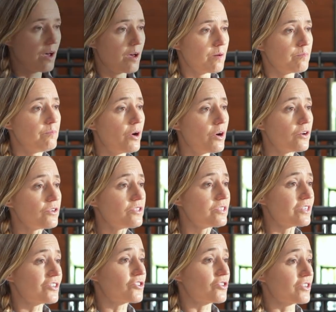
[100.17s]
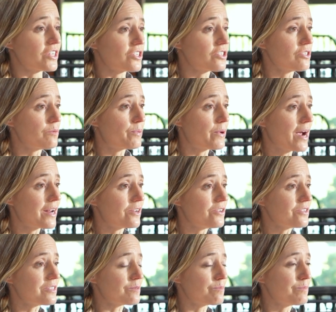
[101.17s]
Most traditional
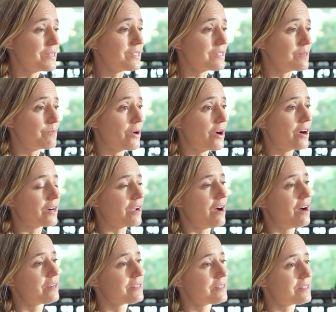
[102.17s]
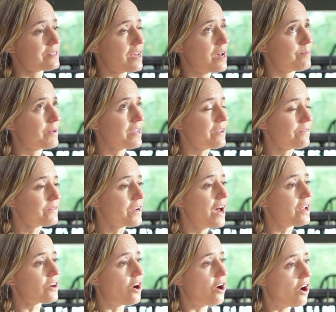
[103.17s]
bridles miss the mark on some, if
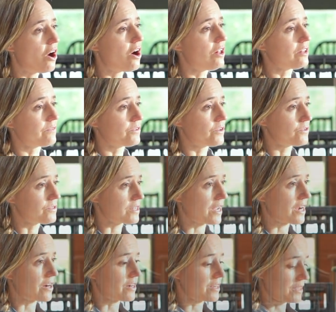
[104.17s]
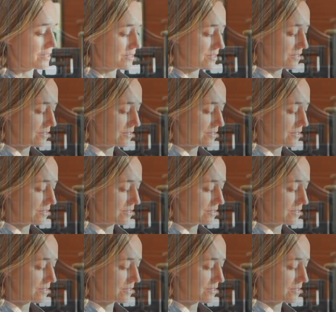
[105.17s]
not all, of those areas.